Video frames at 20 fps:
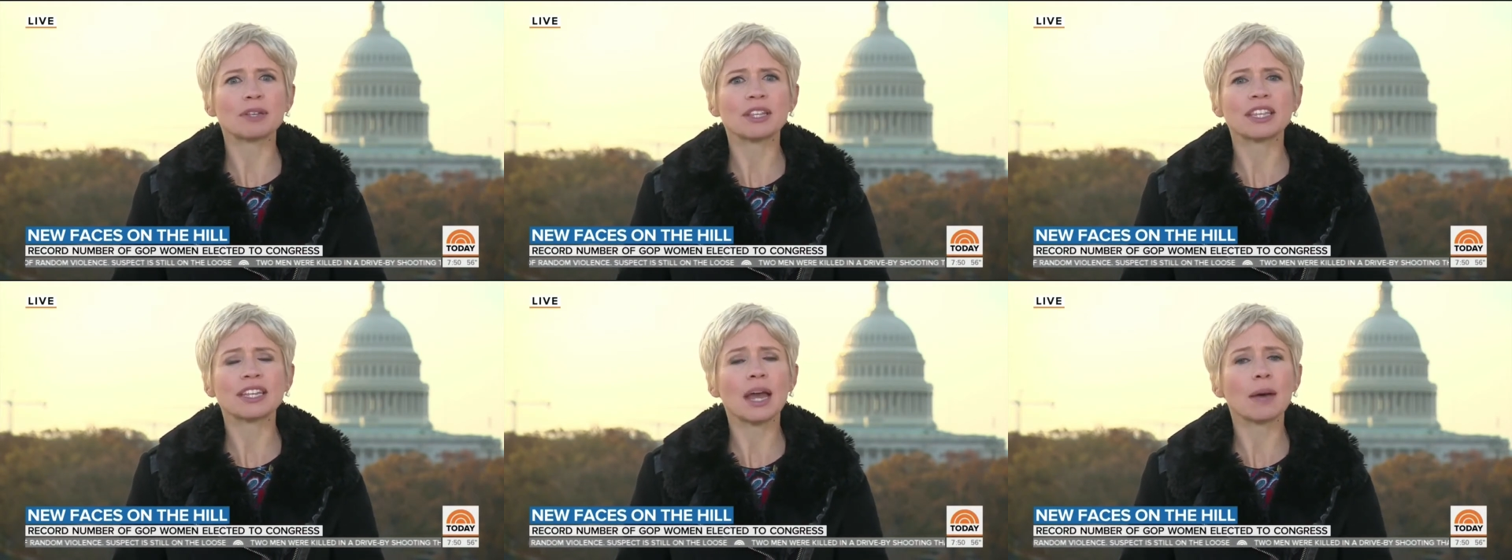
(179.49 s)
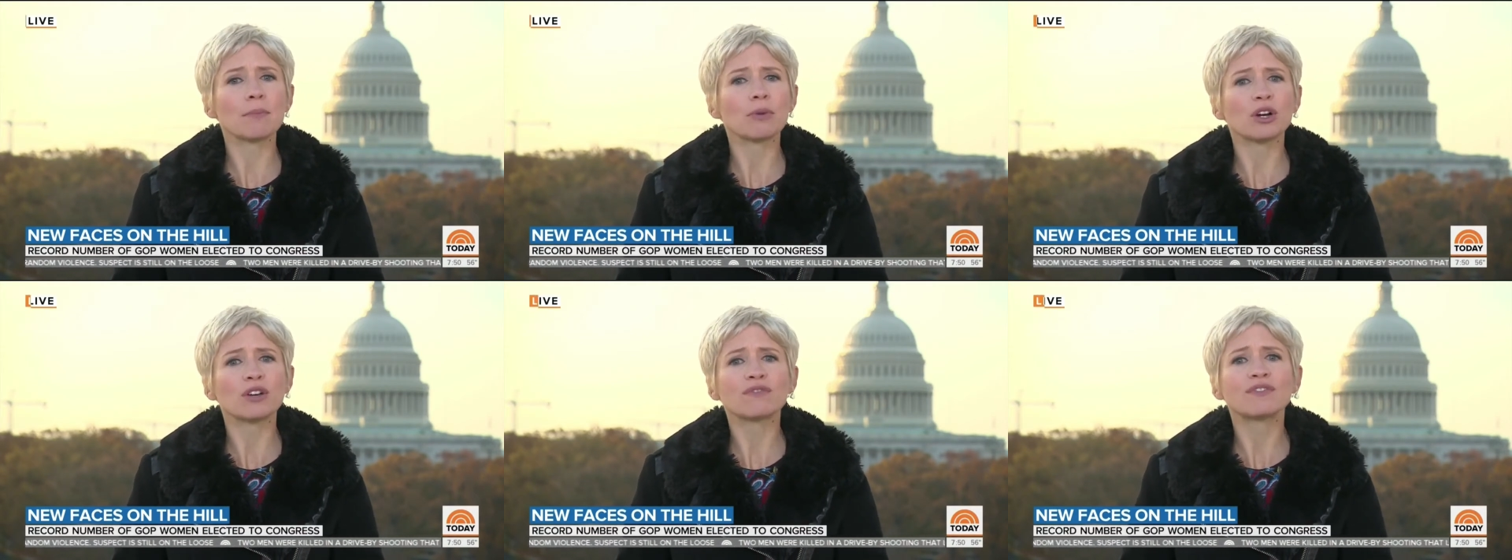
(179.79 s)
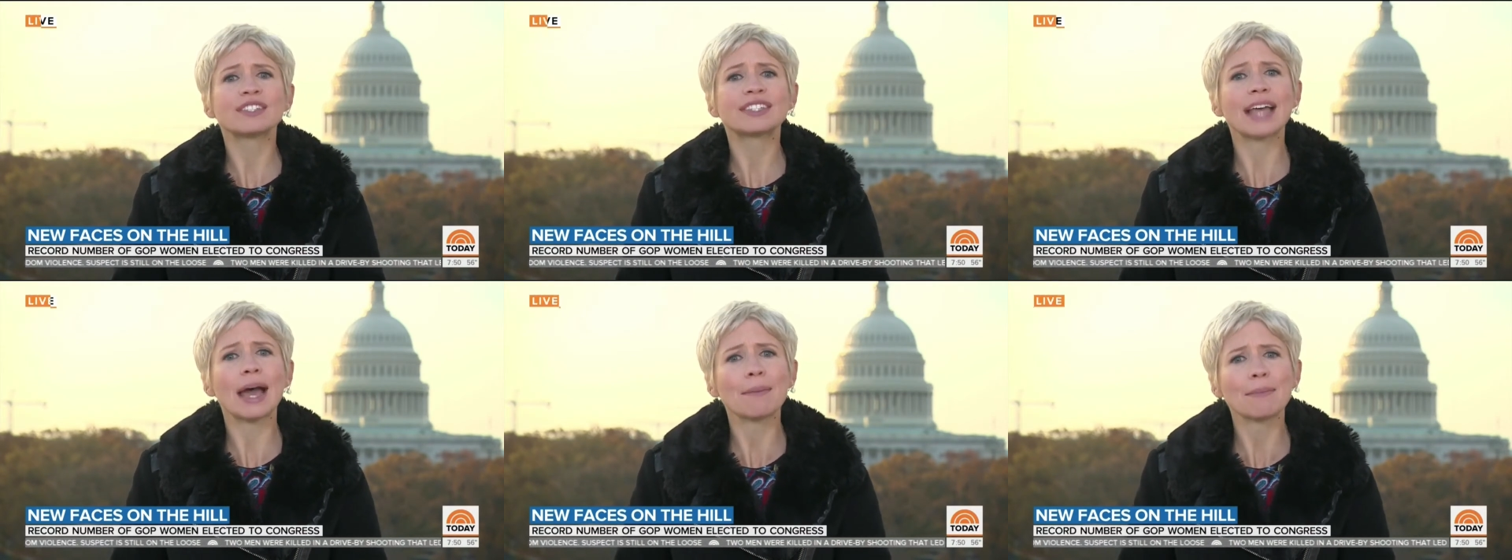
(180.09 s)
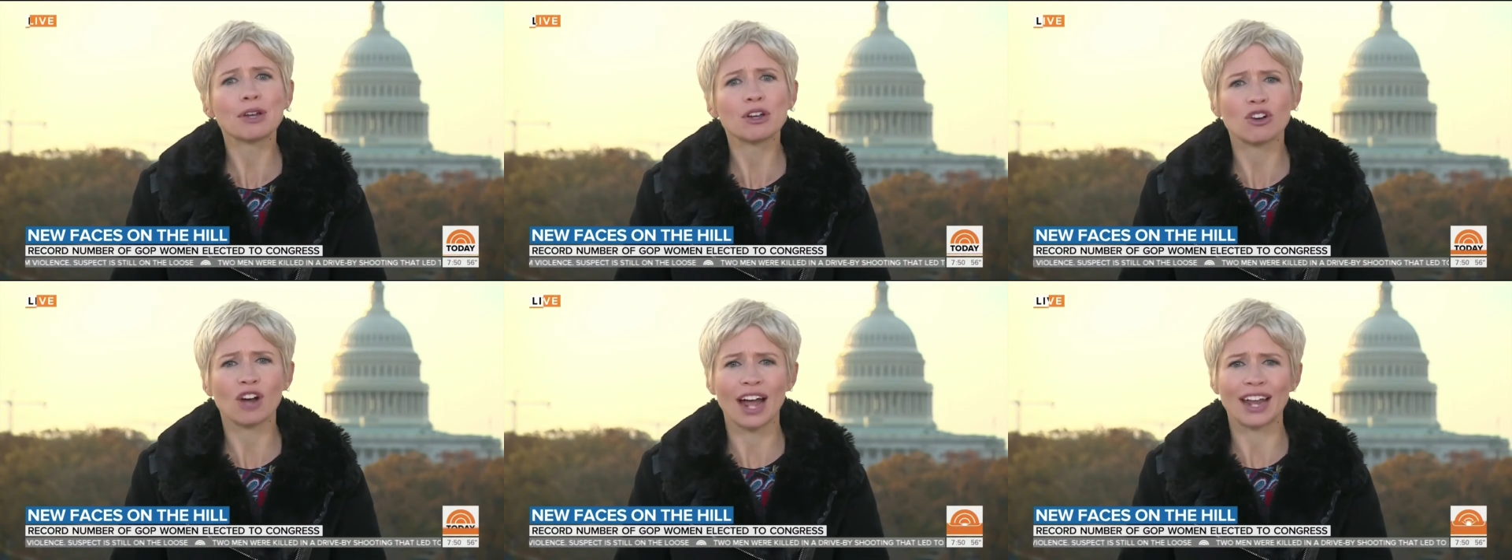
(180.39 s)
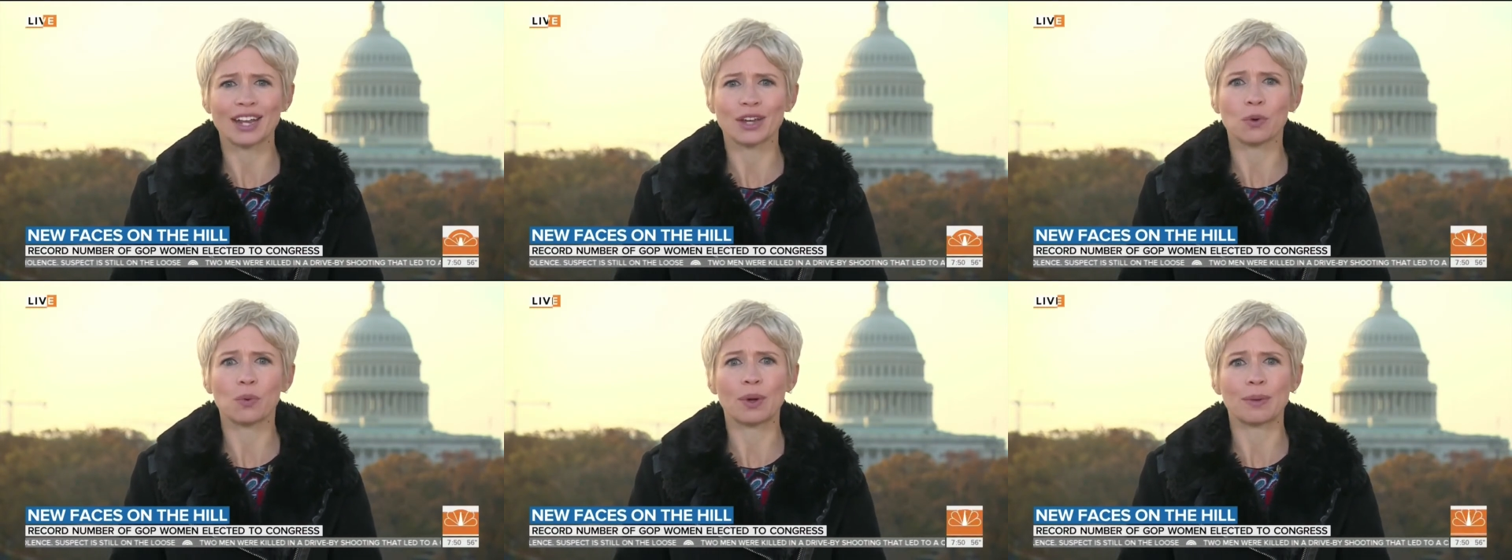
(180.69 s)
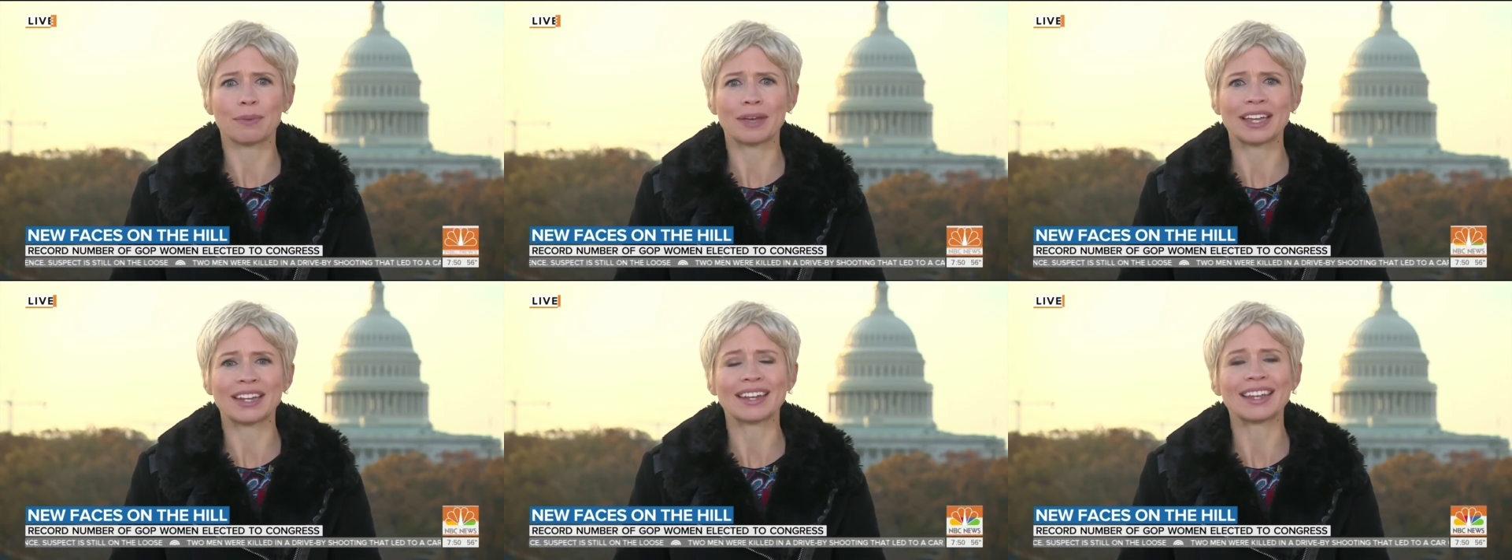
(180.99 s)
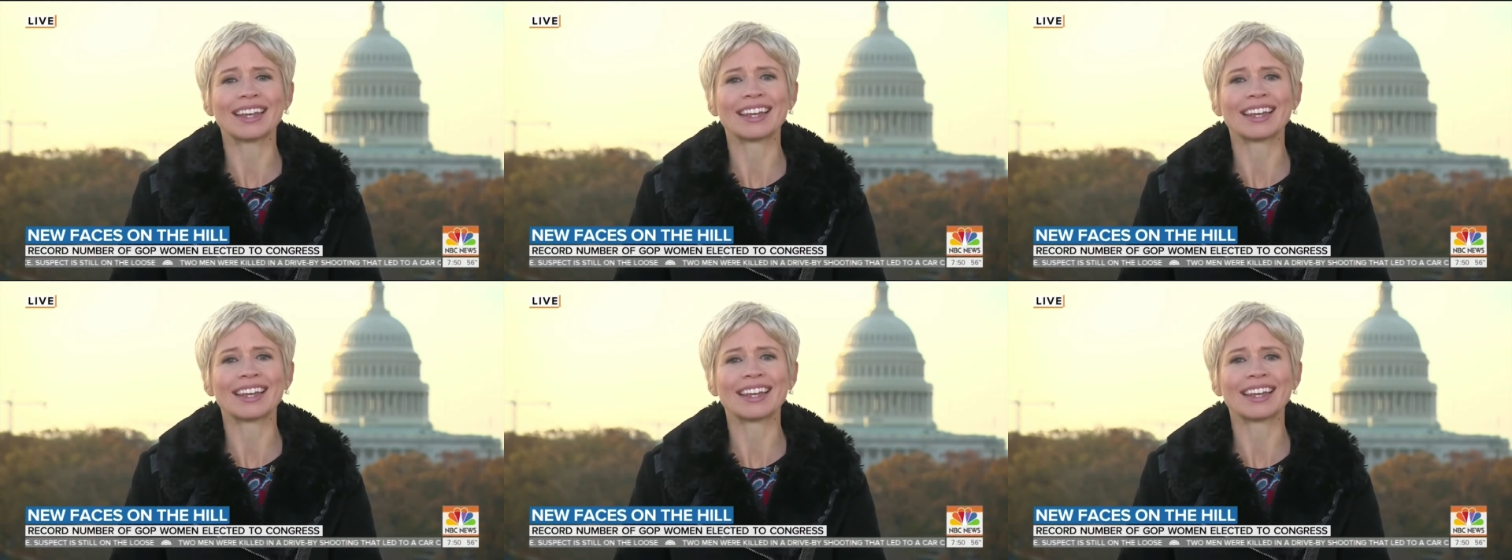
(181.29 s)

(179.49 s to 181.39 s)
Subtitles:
to the number of Democratic women